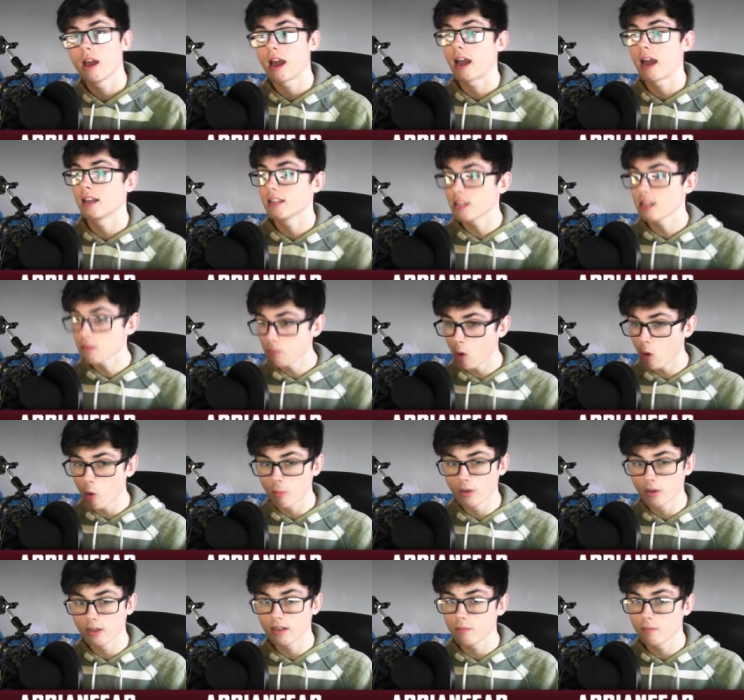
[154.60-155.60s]
And at the
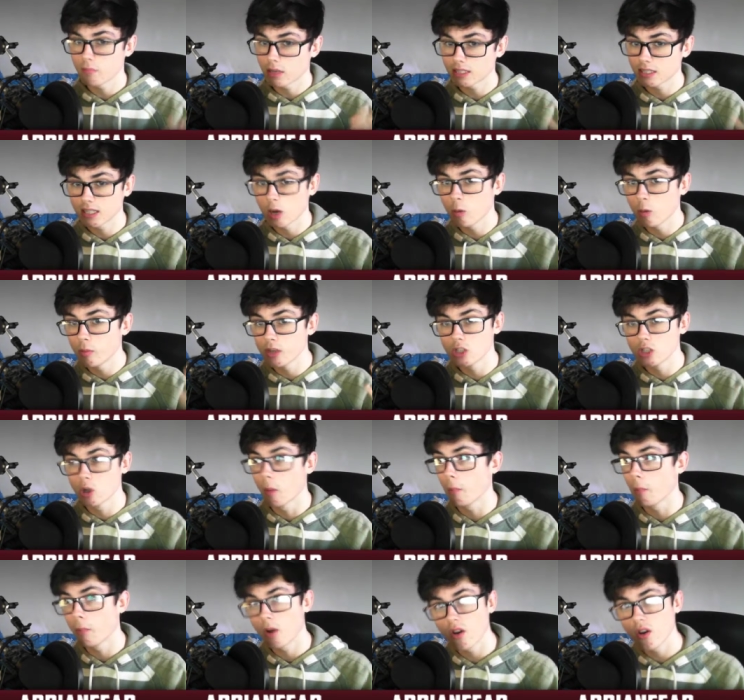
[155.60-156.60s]
moment, my setup is not
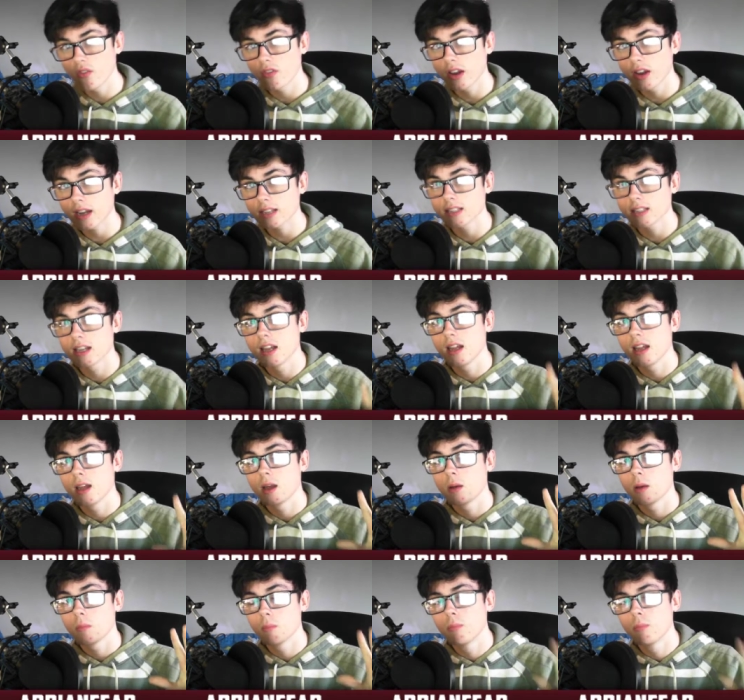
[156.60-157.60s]
perfect,
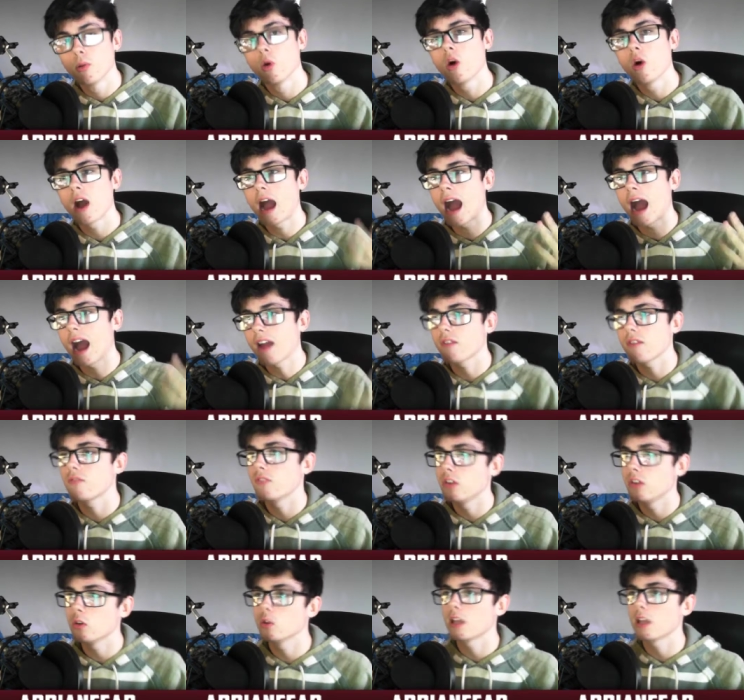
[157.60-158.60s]
but I
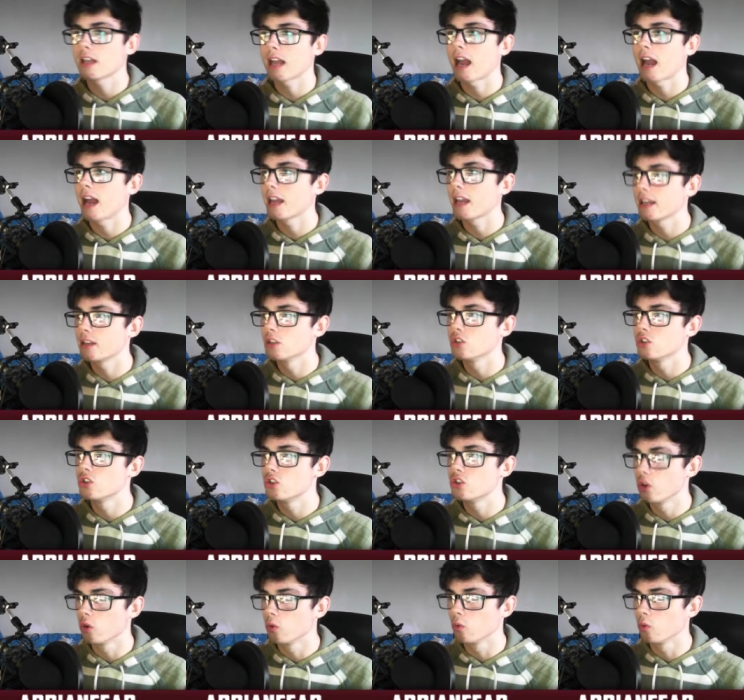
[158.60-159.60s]
feel like I can
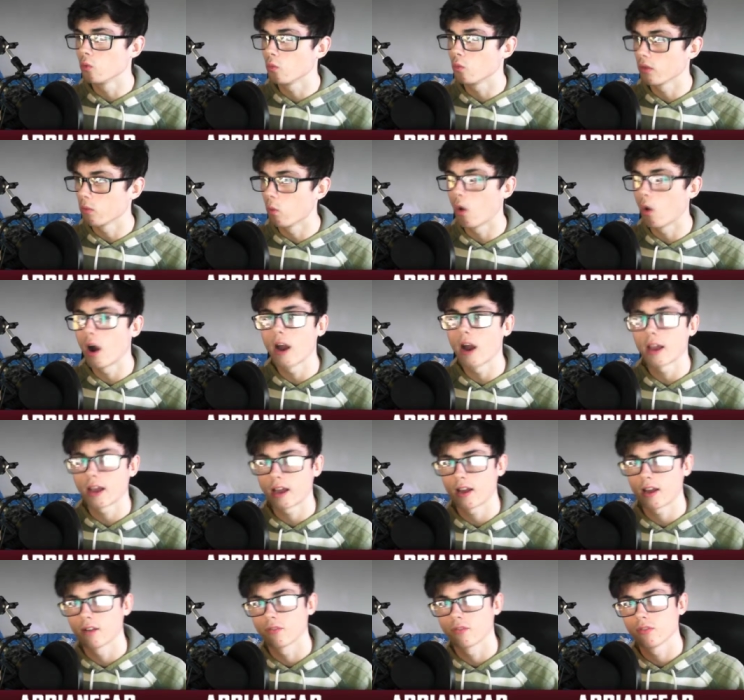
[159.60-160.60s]
do with what I
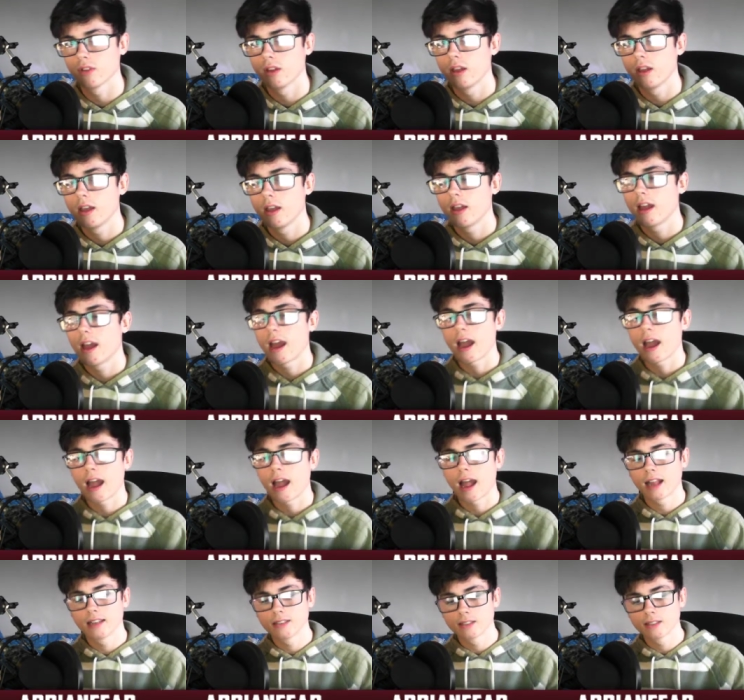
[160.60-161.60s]
have.
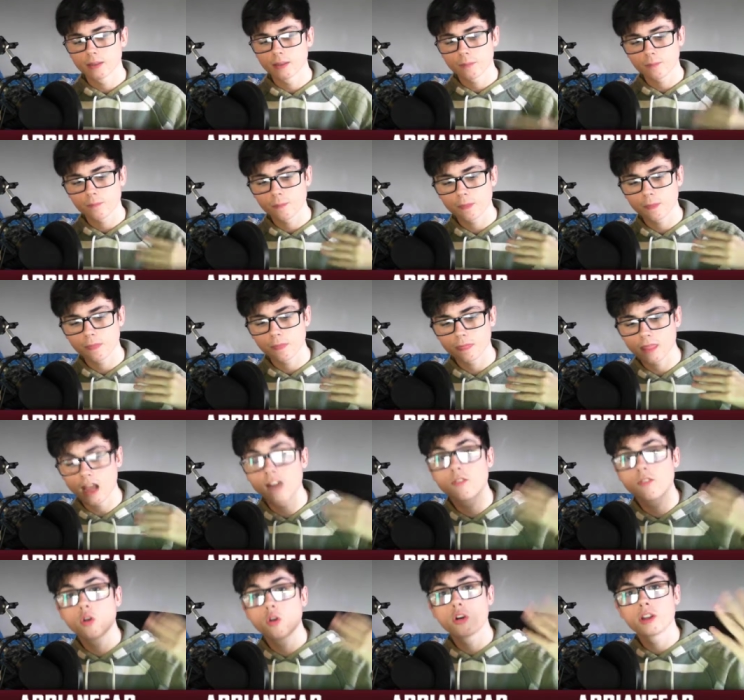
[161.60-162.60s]
And
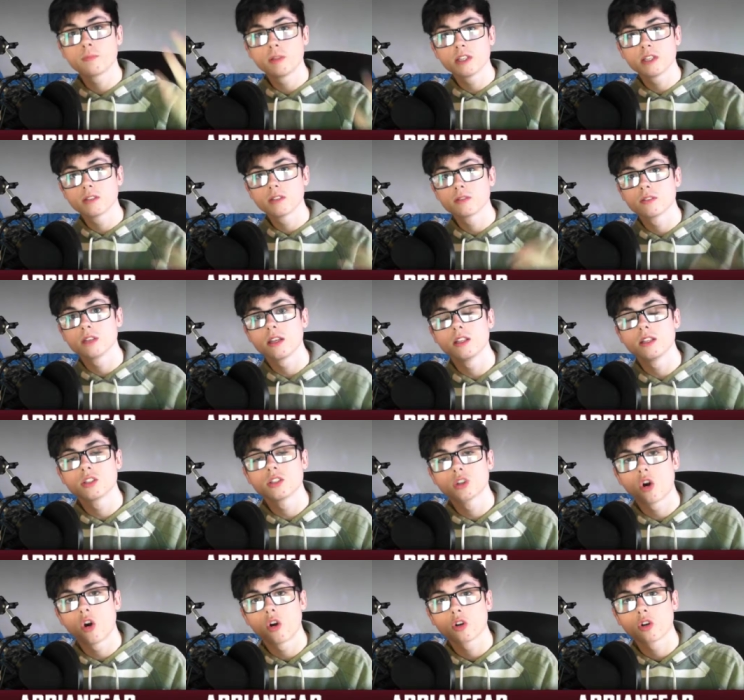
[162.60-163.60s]
I've already been in
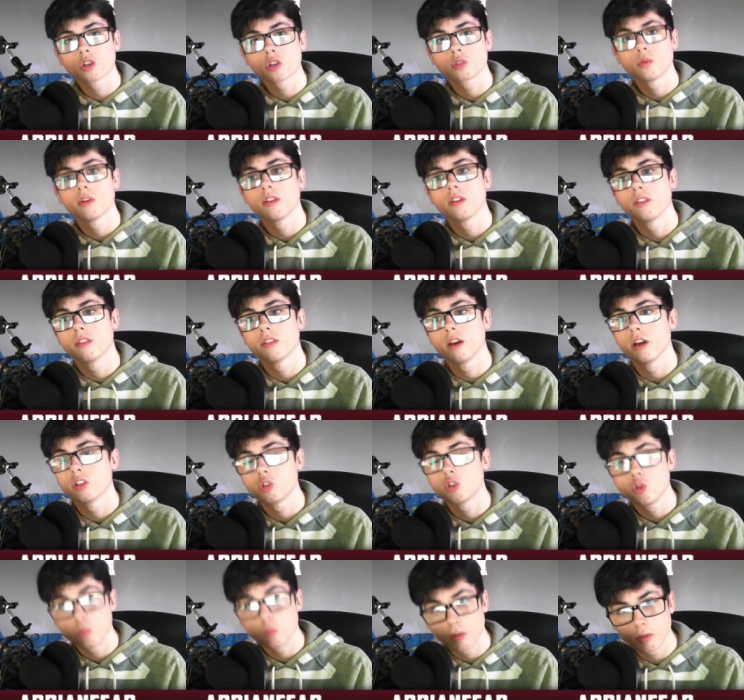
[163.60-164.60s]
talks with
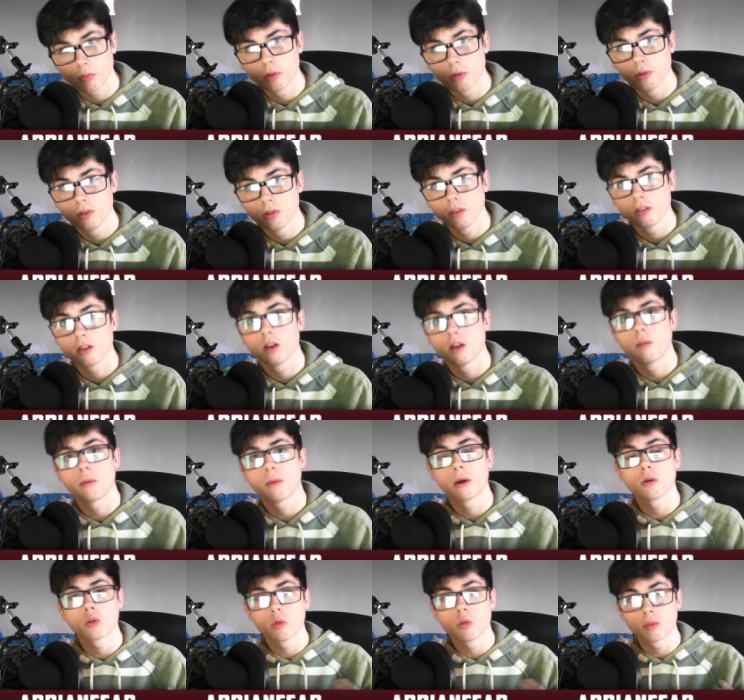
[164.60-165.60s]
two people
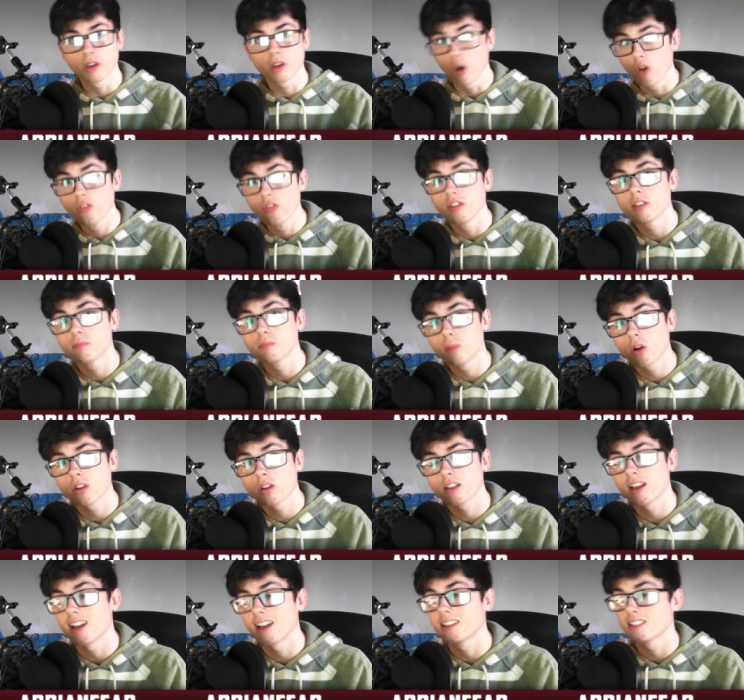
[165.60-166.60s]
about coming on this
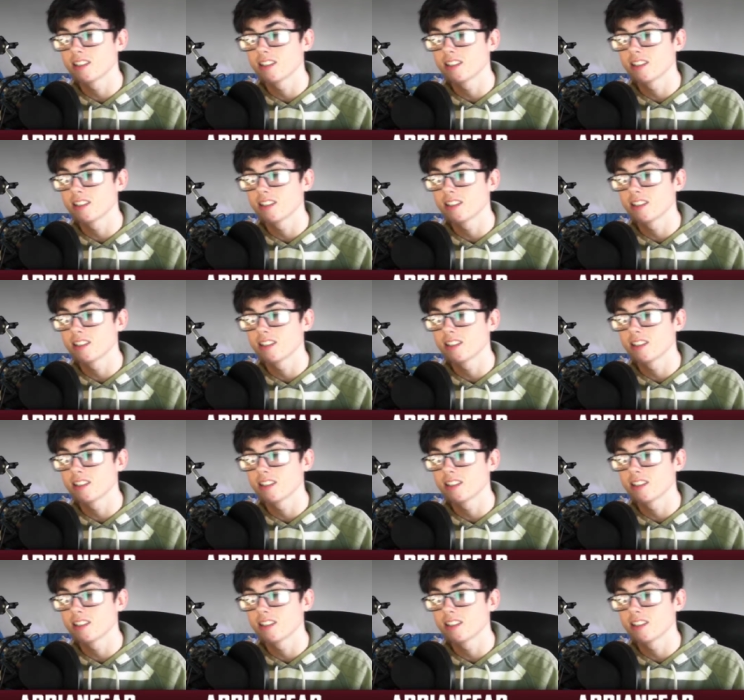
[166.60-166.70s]
podcast.